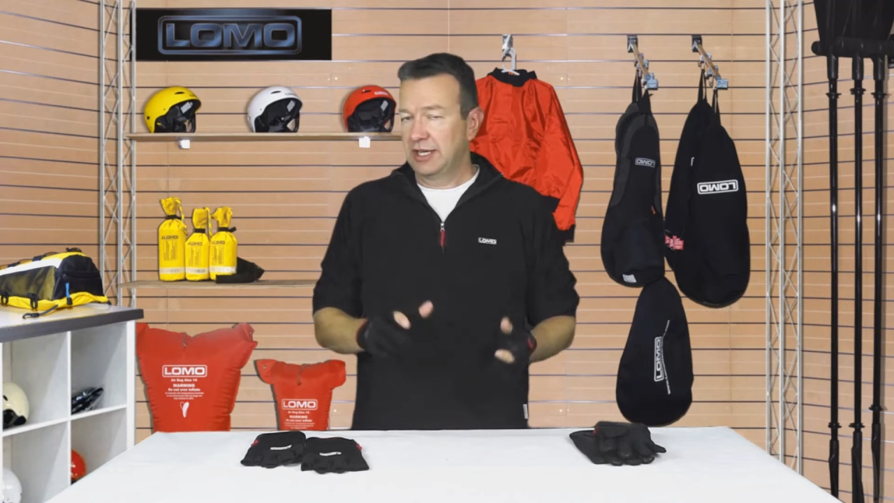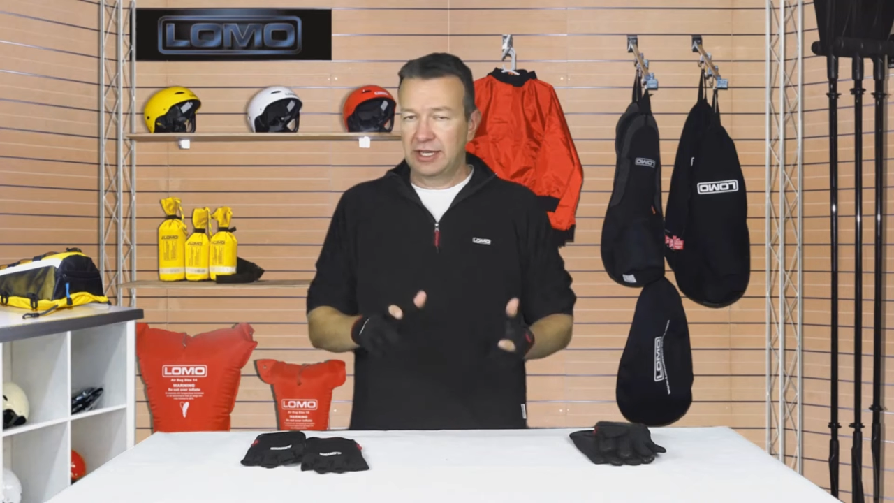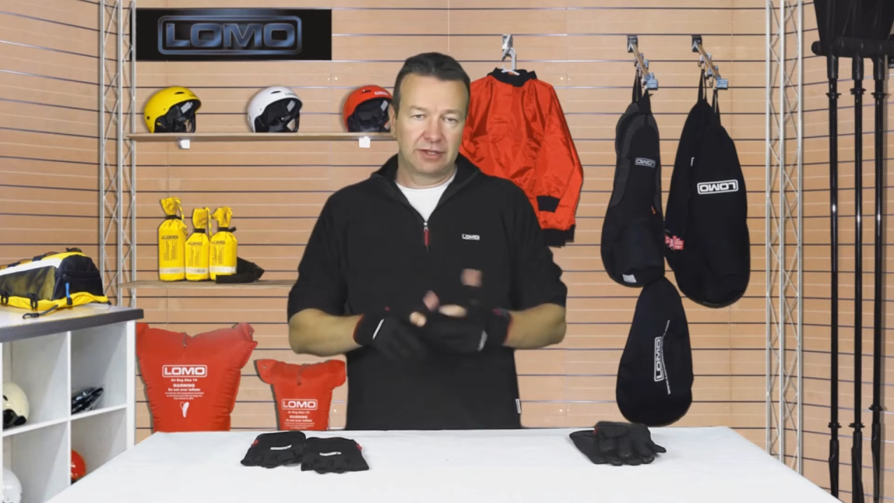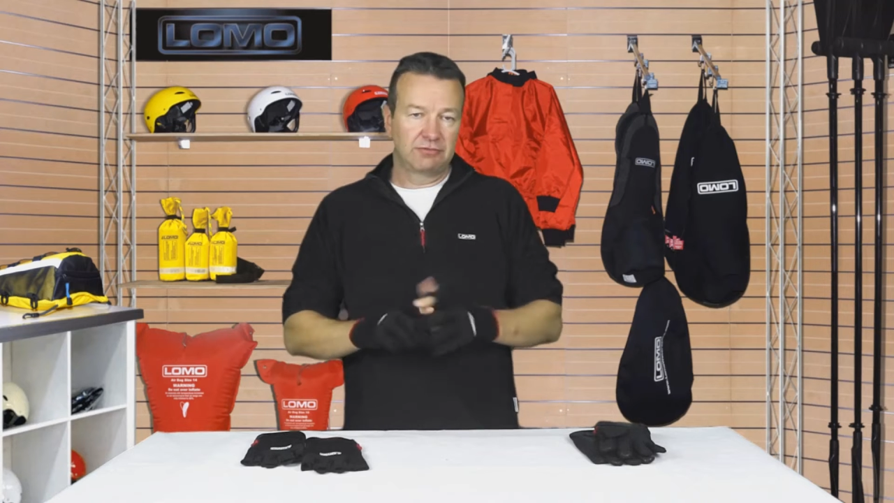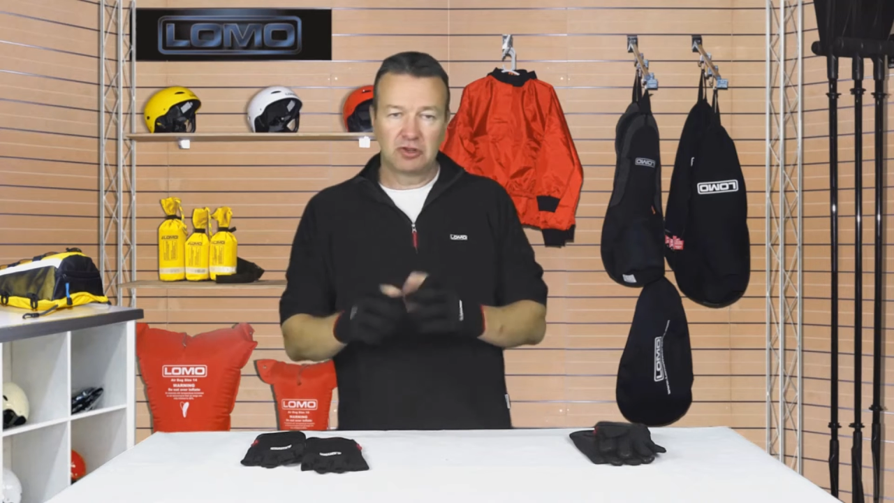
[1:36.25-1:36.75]

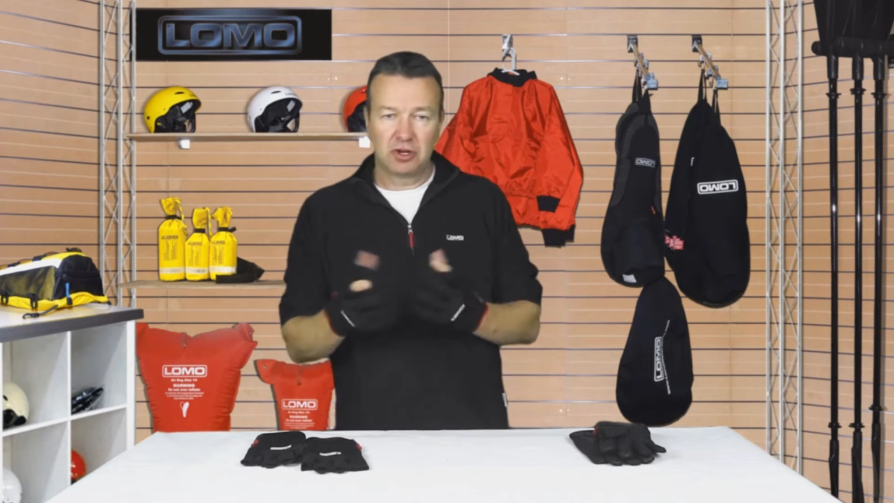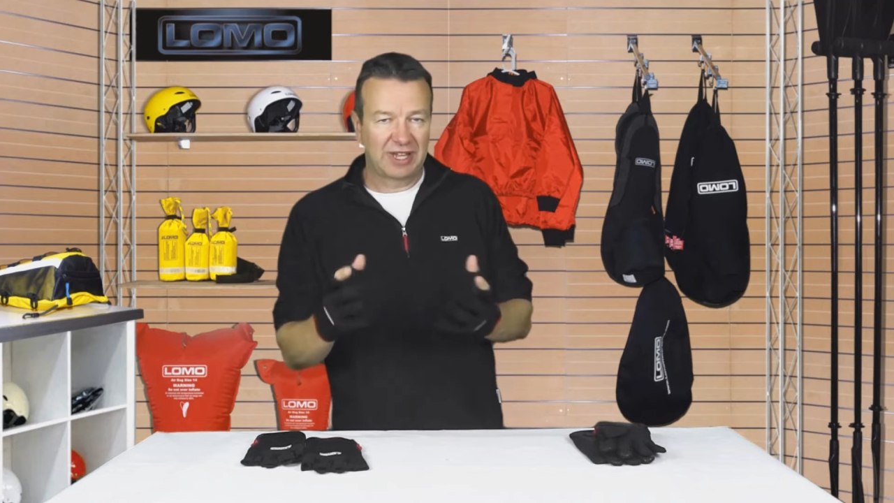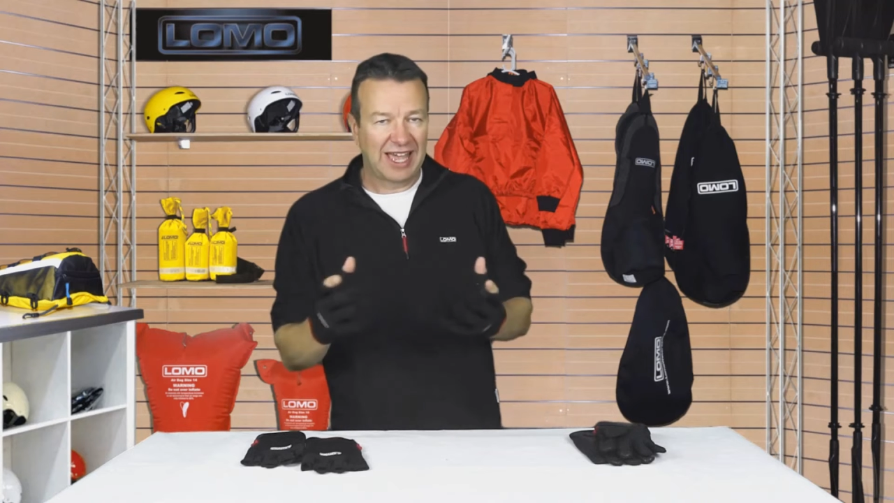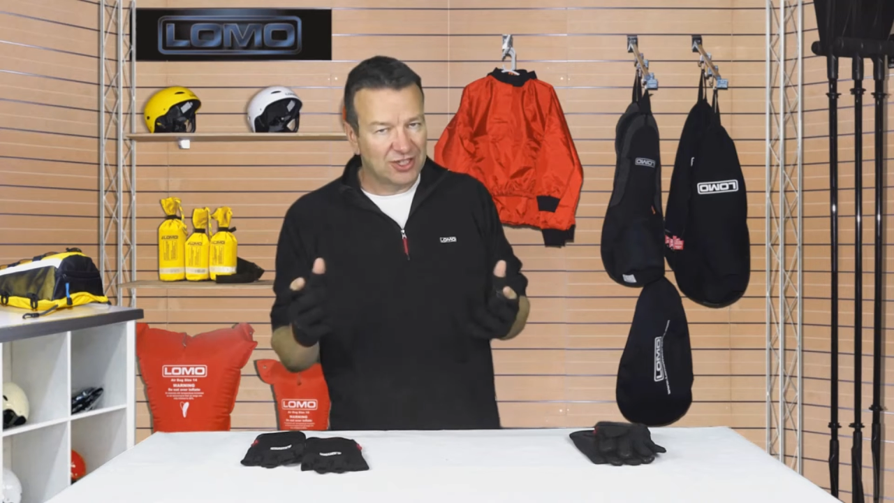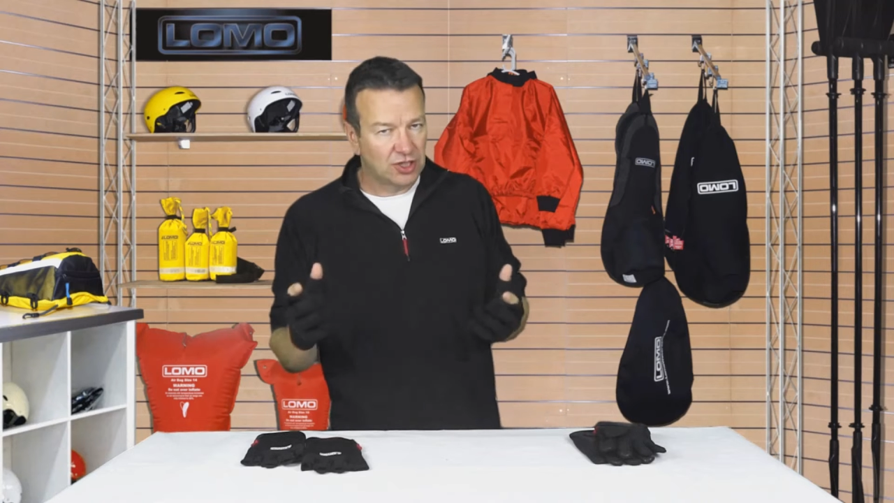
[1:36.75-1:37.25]
uh, doing
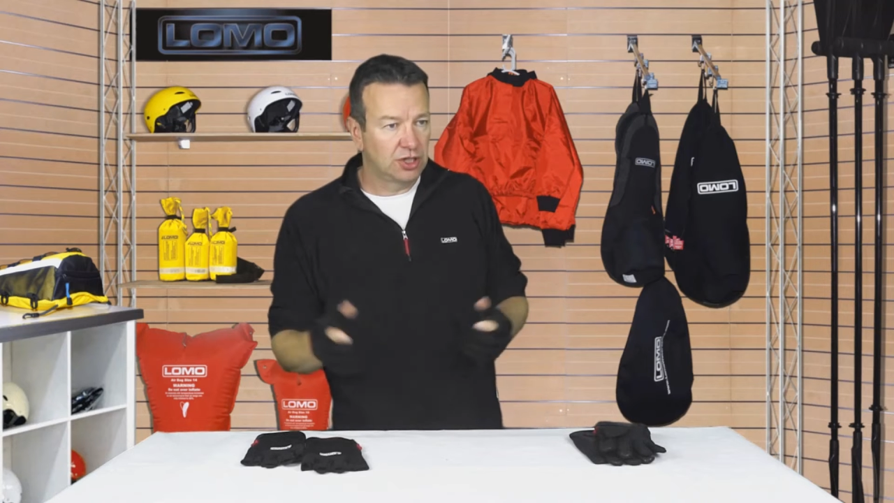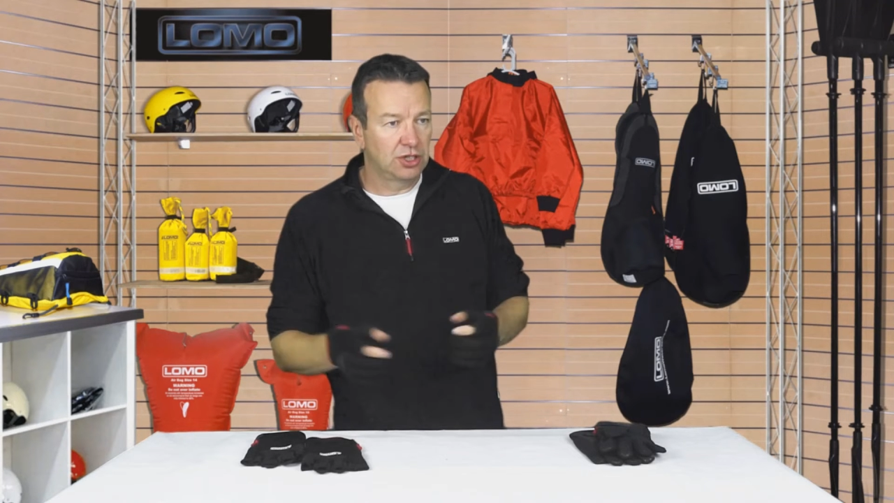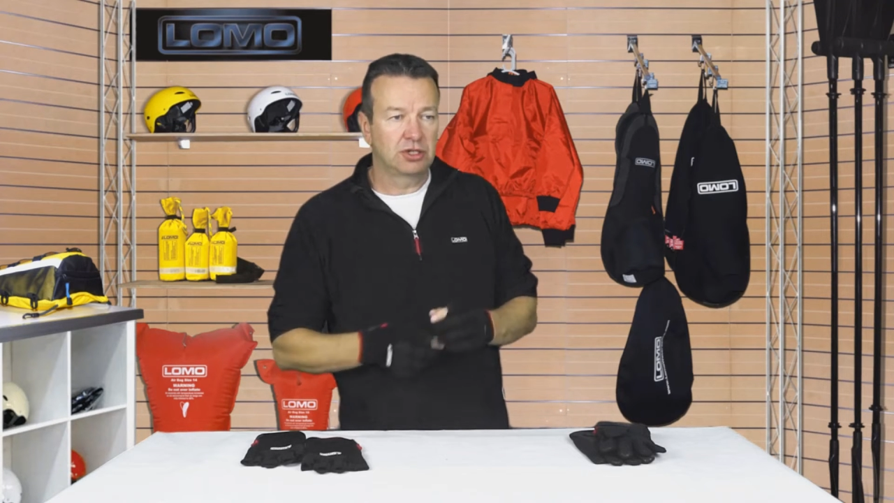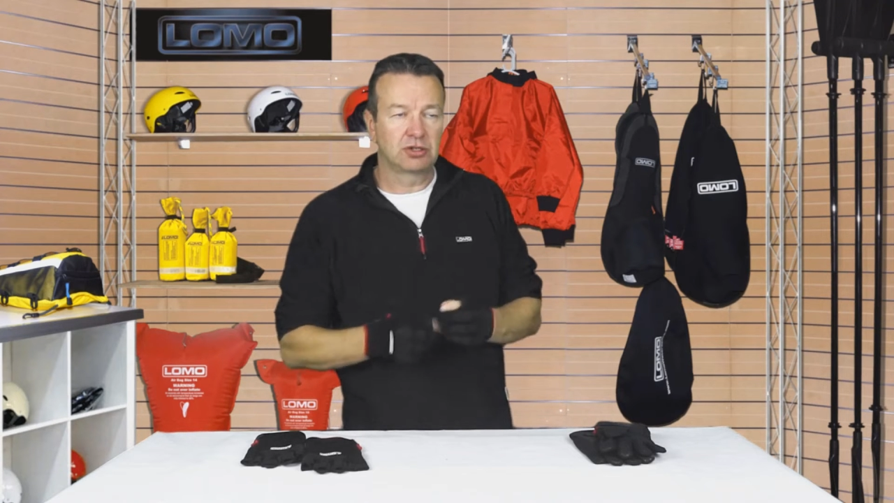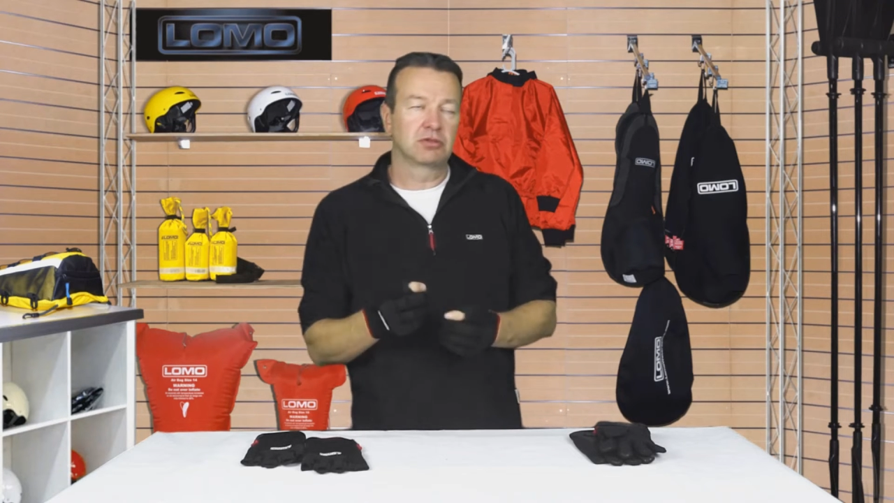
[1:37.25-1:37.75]
up catches